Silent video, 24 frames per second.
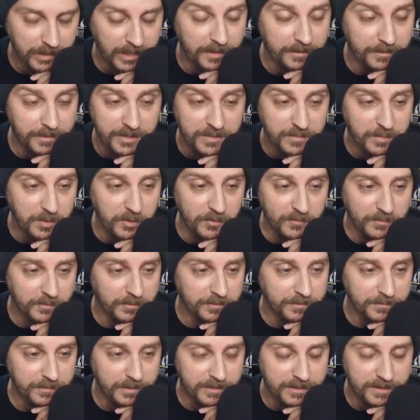Yeah, it's
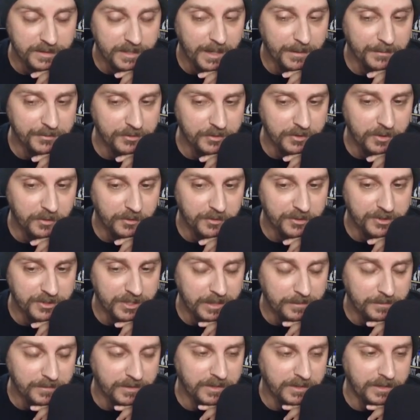beautiful. It's an absolutely gorgeous
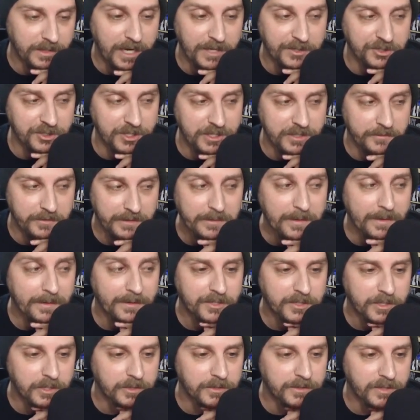game. The HD
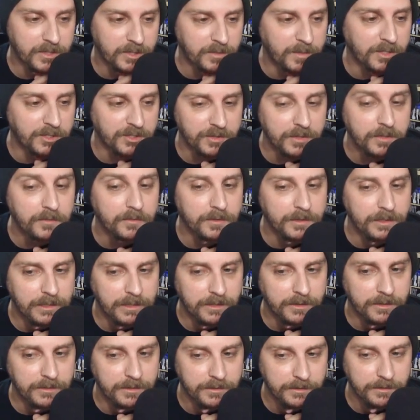remaster is especially really
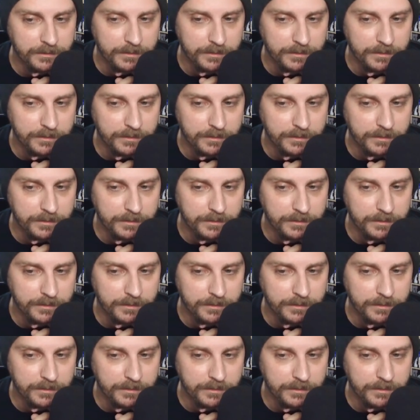good.